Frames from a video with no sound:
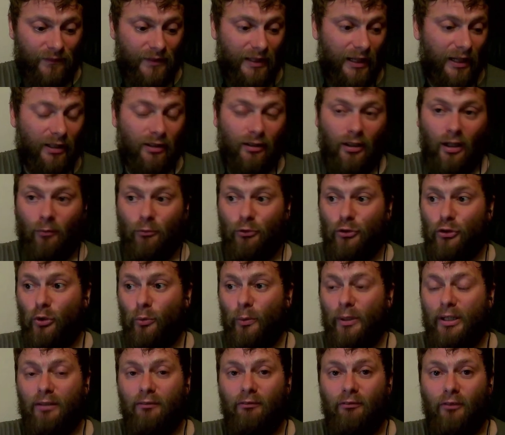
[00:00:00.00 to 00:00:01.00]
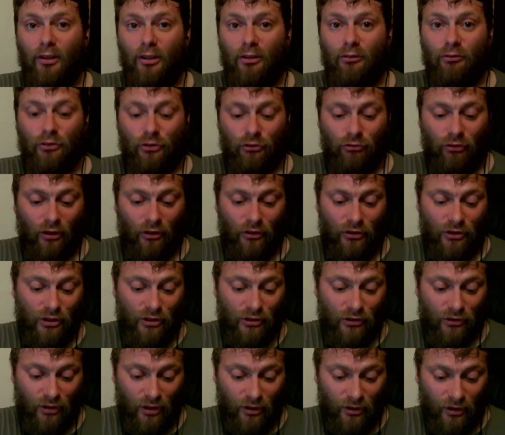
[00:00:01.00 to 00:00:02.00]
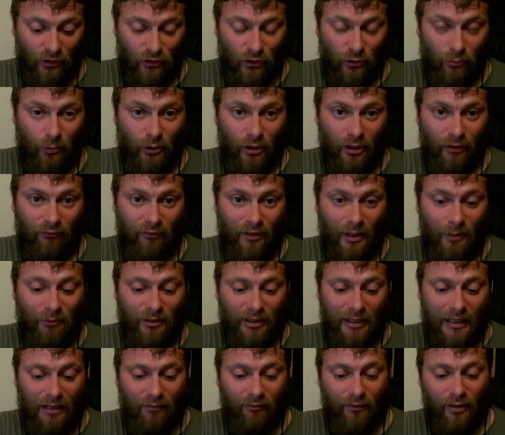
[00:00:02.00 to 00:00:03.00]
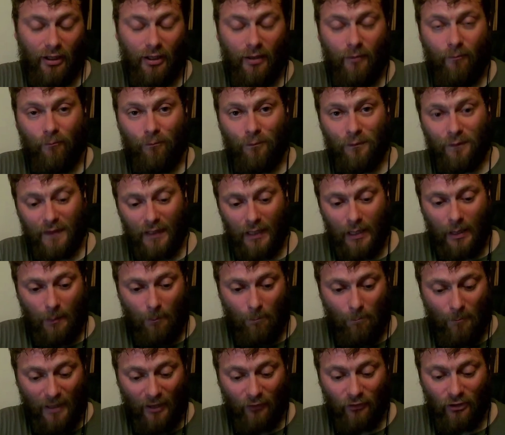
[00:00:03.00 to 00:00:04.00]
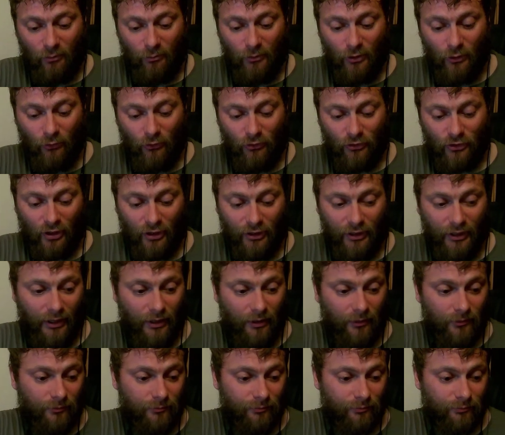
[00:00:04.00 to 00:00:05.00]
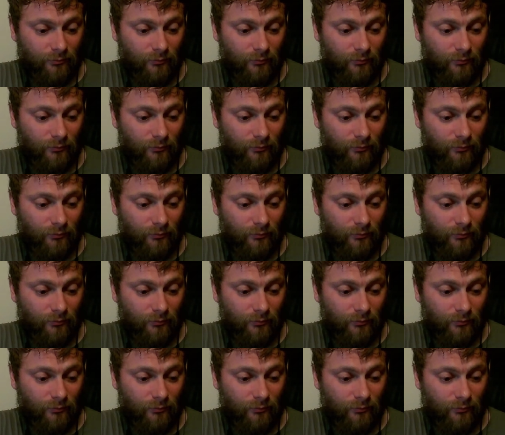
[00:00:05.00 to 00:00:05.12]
then I'm sure we can follow instructions, and I shall put the frame together, mount the motors on it,